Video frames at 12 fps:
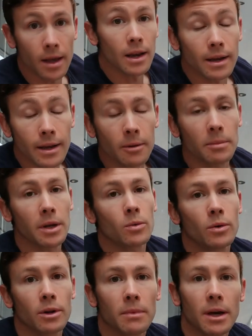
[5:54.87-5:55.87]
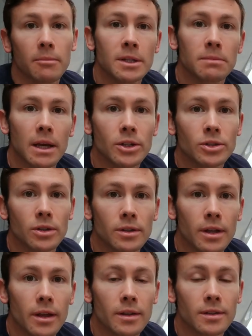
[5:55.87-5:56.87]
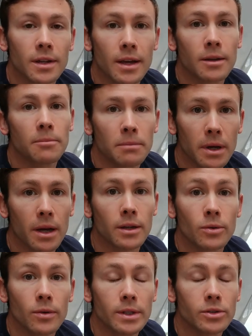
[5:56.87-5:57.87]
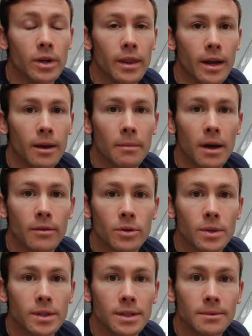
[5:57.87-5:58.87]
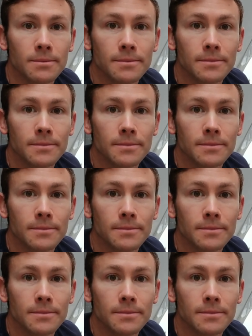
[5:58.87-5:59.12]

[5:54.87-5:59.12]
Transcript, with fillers: a little bit of water might be splashed onto the other side, but I can always dry that up afterwards.